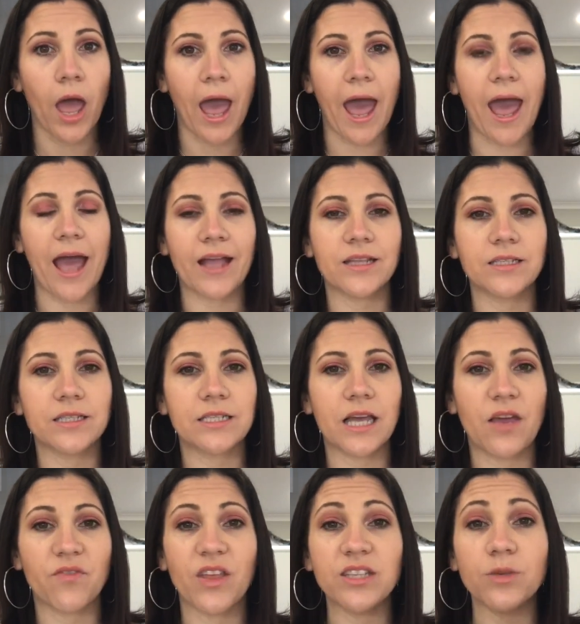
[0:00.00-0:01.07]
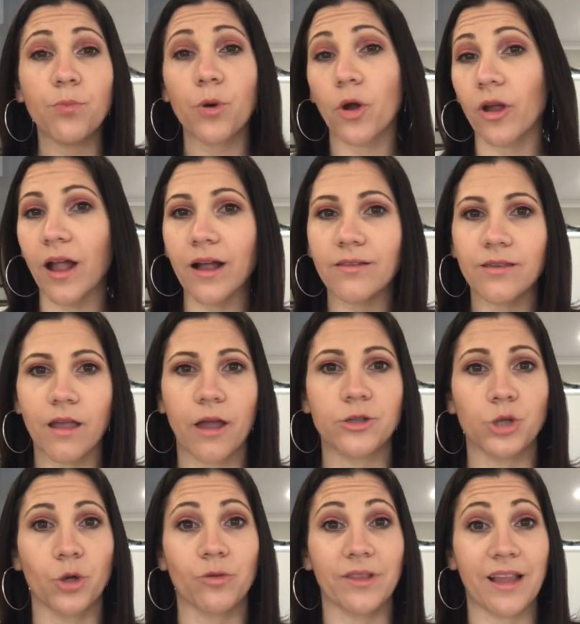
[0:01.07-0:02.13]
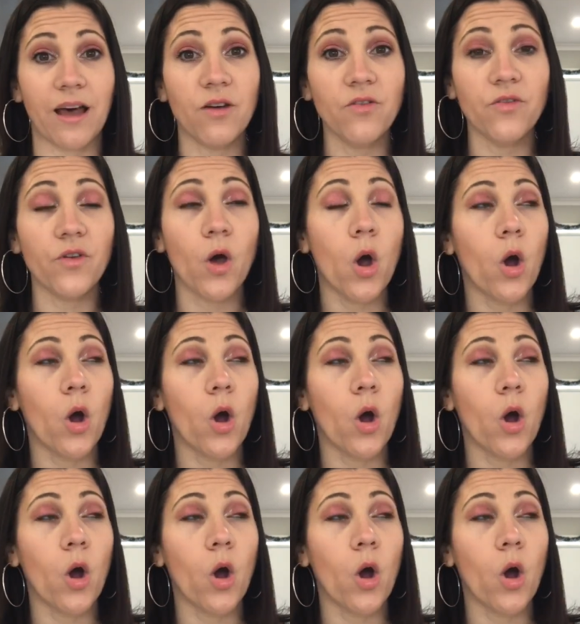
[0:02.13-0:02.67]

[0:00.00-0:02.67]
And if there's a product that I don't love,